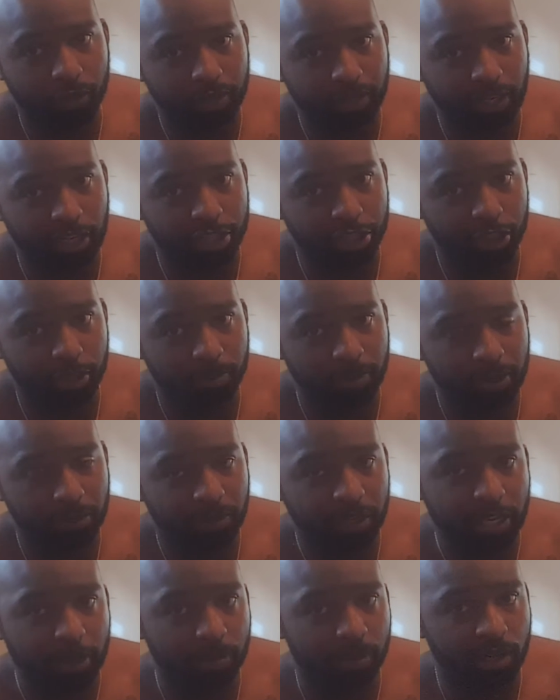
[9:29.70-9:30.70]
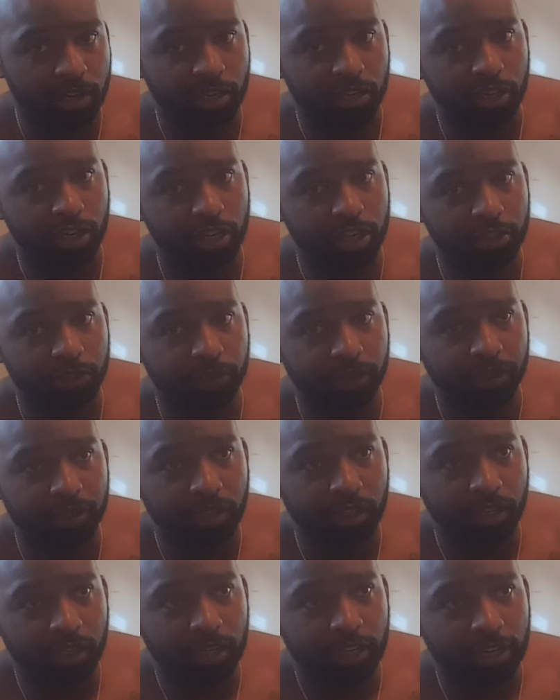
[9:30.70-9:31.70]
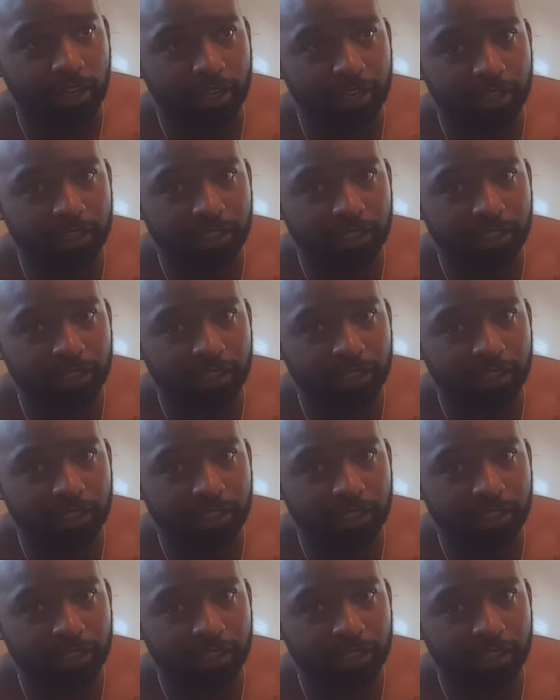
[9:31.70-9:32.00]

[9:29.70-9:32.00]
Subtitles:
because I should be able to keep it under 100 and